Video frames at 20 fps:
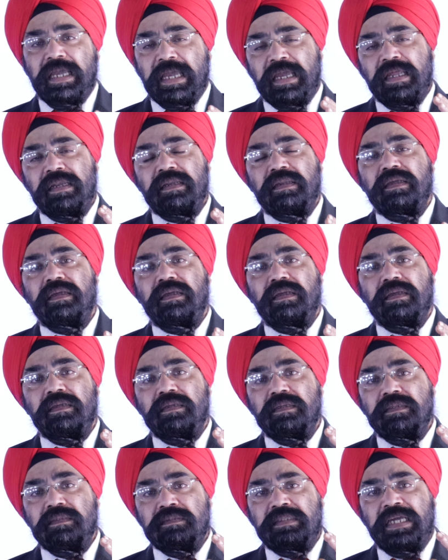And
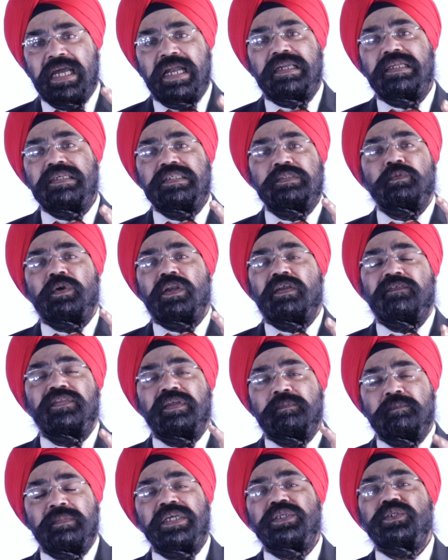that is one of
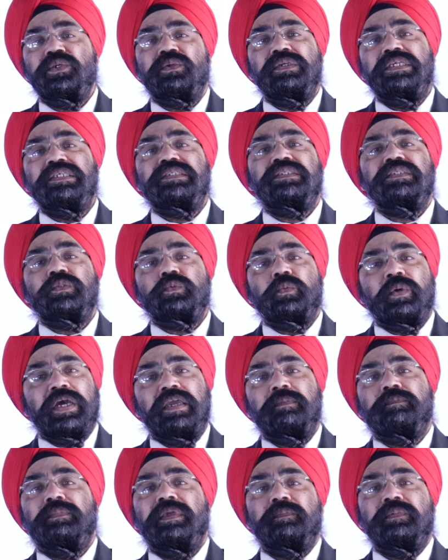the major reasons
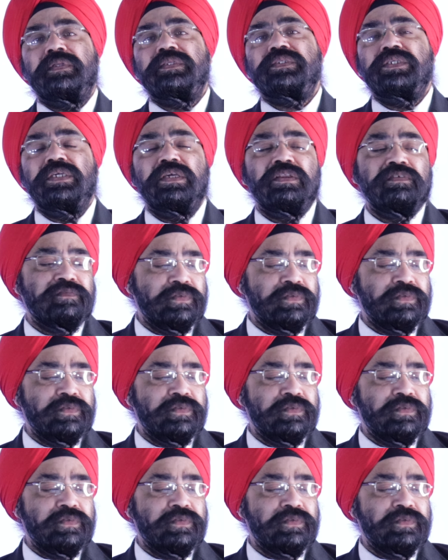why people see